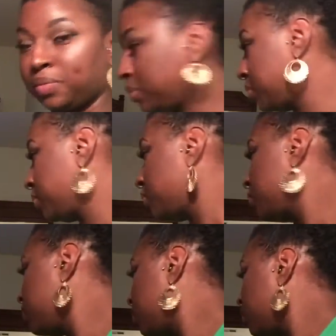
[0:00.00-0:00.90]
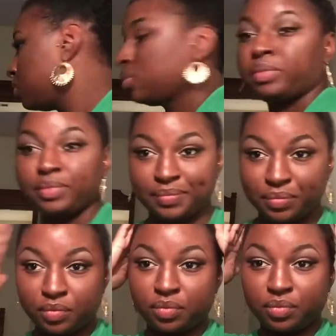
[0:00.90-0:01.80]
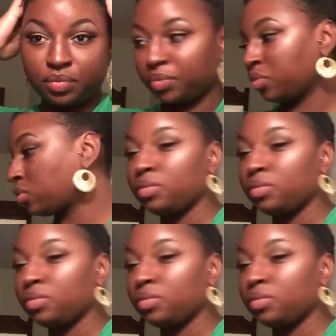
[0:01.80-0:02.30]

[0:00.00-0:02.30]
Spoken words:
nose, and then the tip.